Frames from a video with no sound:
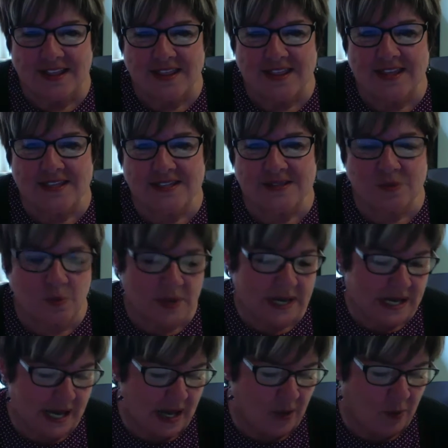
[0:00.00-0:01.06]
This
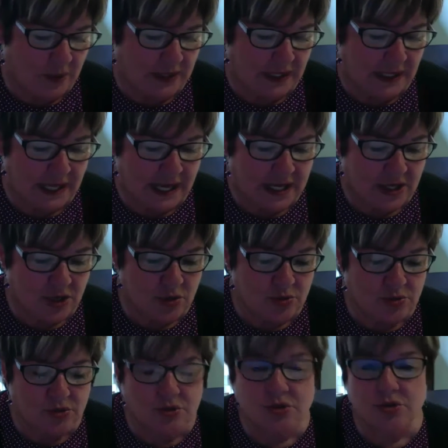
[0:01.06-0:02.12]
week, I would like you
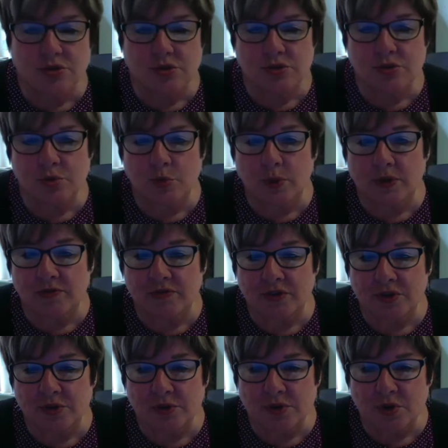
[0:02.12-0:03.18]
to
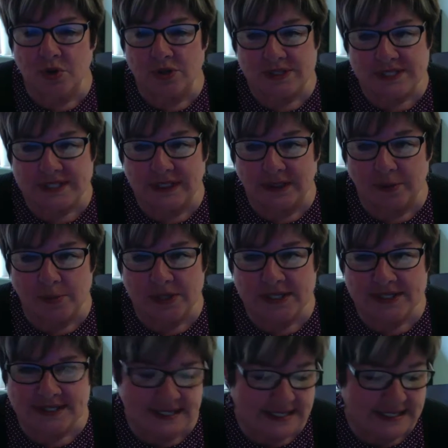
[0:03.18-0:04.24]
review your
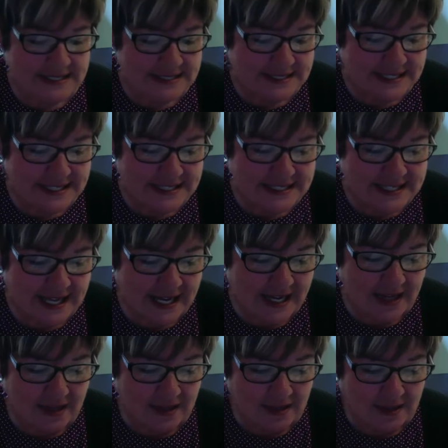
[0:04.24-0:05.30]
syllabus in
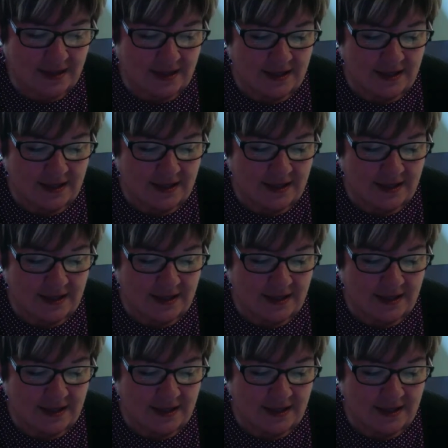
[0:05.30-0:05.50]
detail.